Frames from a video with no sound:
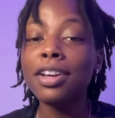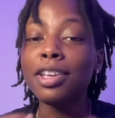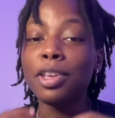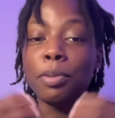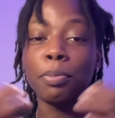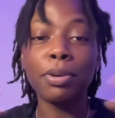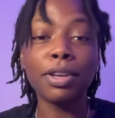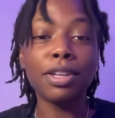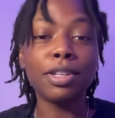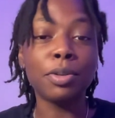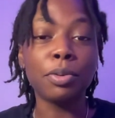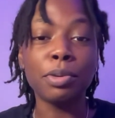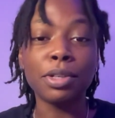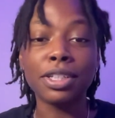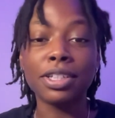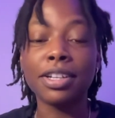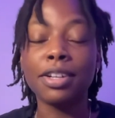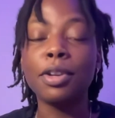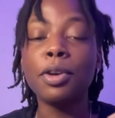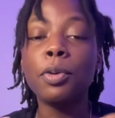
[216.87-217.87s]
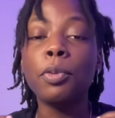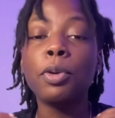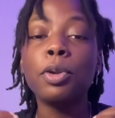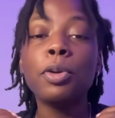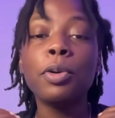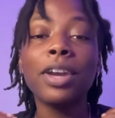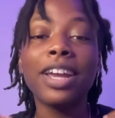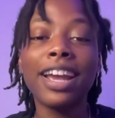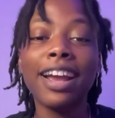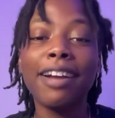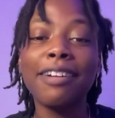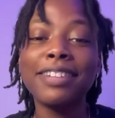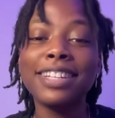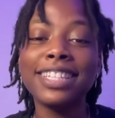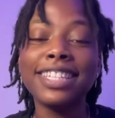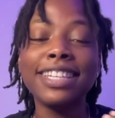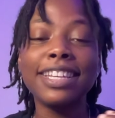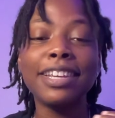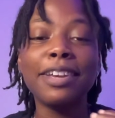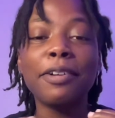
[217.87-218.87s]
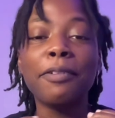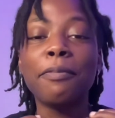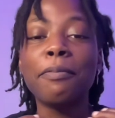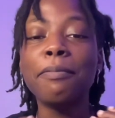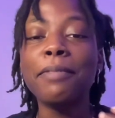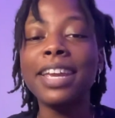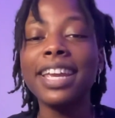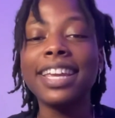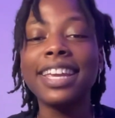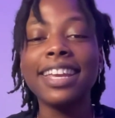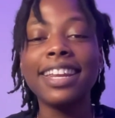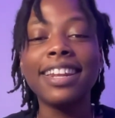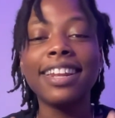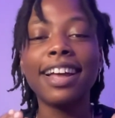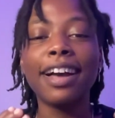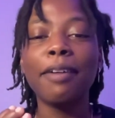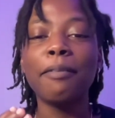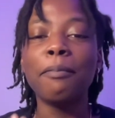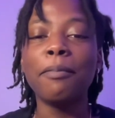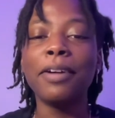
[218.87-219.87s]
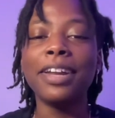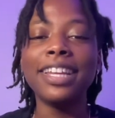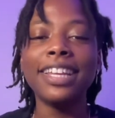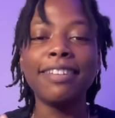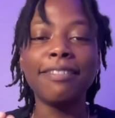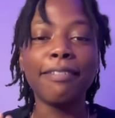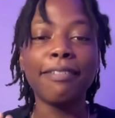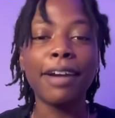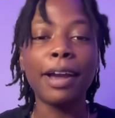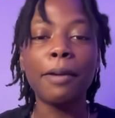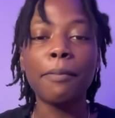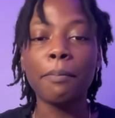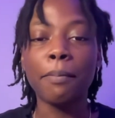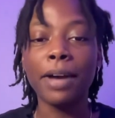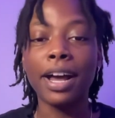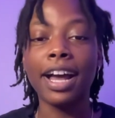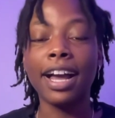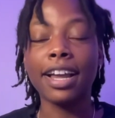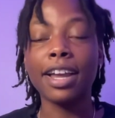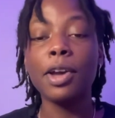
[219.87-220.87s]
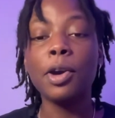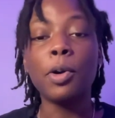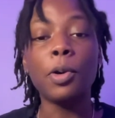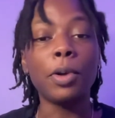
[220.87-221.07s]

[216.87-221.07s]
you pay tuition with no guarantee of making that money right back